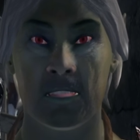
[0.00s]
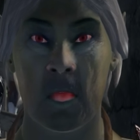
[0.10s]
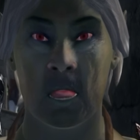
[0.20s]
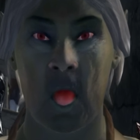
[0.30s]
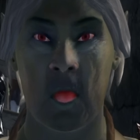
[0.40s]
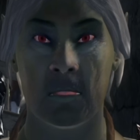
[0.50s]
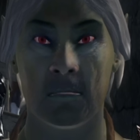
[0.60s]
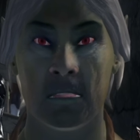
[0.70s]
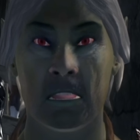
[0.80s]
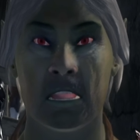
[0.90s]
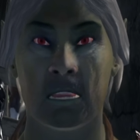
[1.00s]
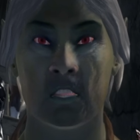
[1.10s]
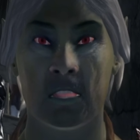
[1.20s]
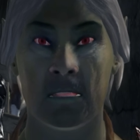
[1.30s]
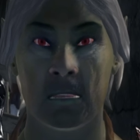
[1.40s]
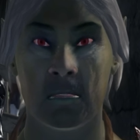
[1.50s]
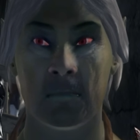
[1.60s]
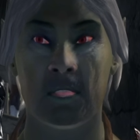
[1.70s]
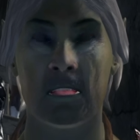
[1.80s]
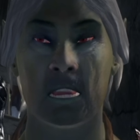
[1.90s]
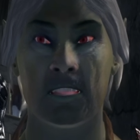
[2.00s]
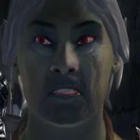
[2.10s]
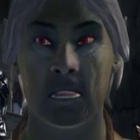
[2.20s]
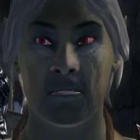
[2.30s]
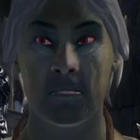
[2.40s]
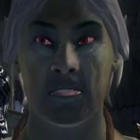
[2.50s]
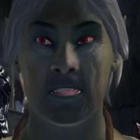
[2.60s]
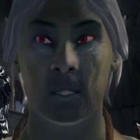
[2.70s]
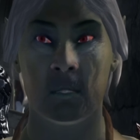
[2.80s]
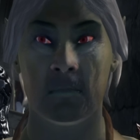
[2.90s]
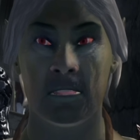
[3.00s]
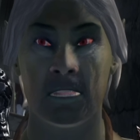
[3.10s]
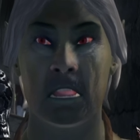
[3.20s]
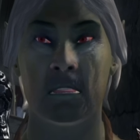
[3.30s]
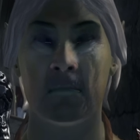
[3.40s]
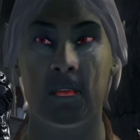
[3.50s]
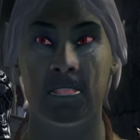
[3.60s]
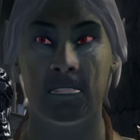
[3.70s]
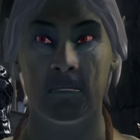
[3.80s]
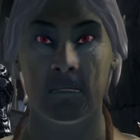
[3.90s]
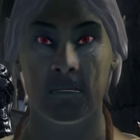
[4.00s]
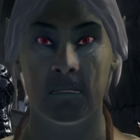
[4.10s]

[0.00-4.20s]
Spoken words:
I don't know. In the chapel, praying, I think. You must help us.